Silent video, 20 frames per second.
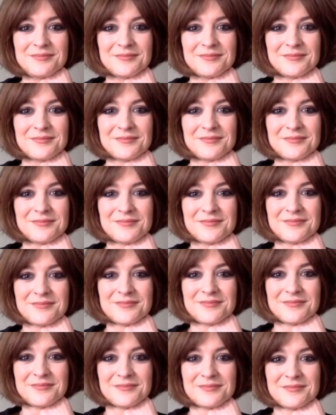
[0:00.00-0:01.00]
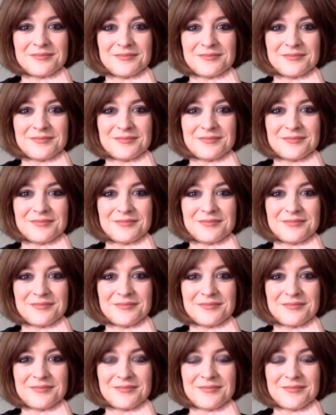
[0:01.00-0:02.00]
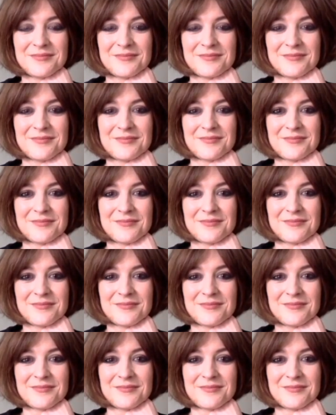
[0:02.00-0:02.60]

This person isn't speaking.